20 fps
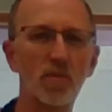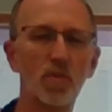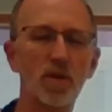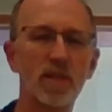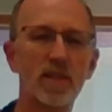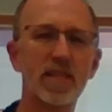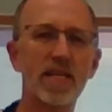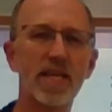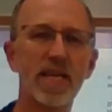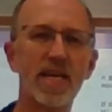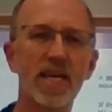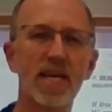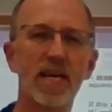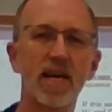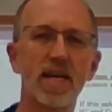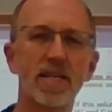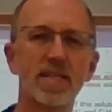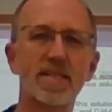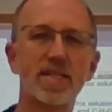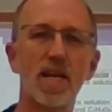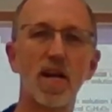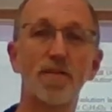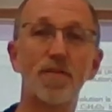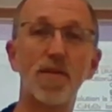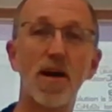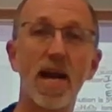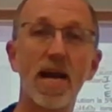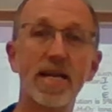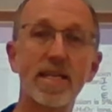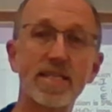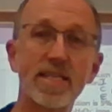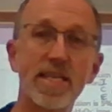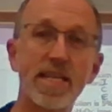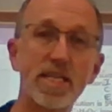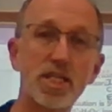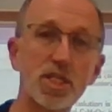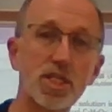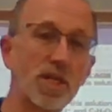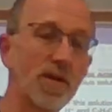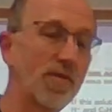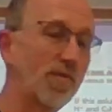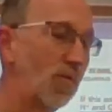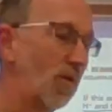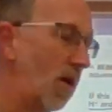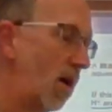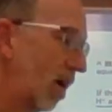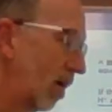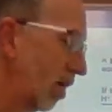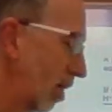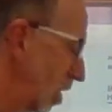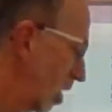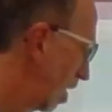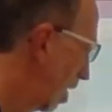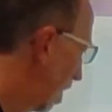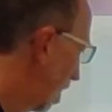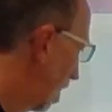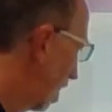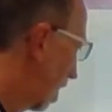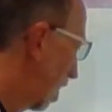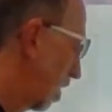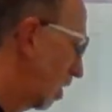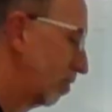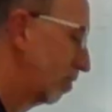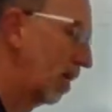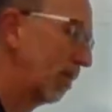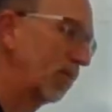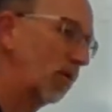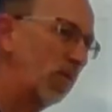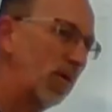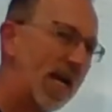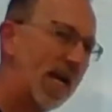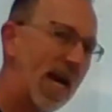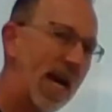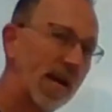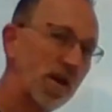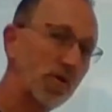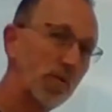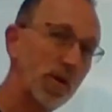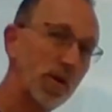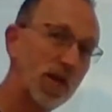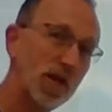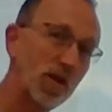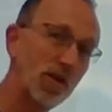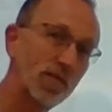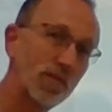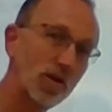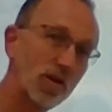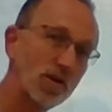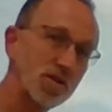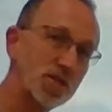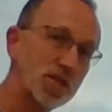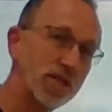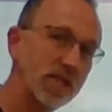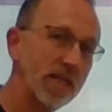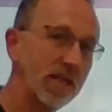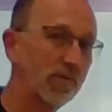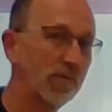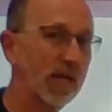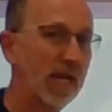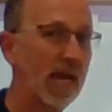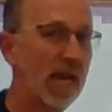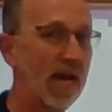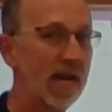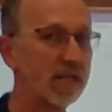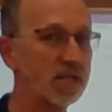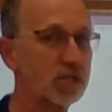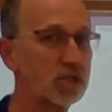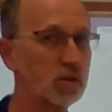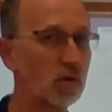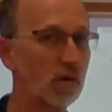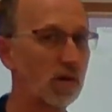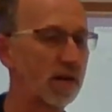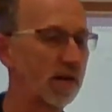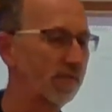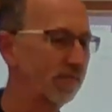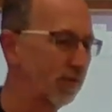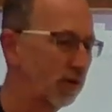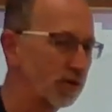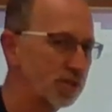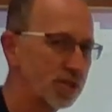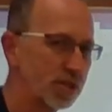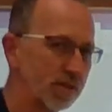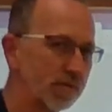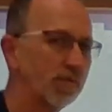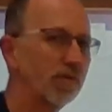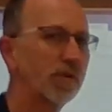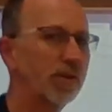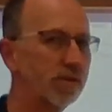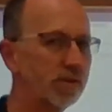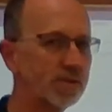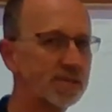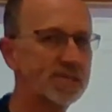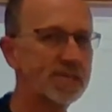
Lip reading: with the self-ionization of water. Remember, we had a real version and we had a shortened version. We're gonna do the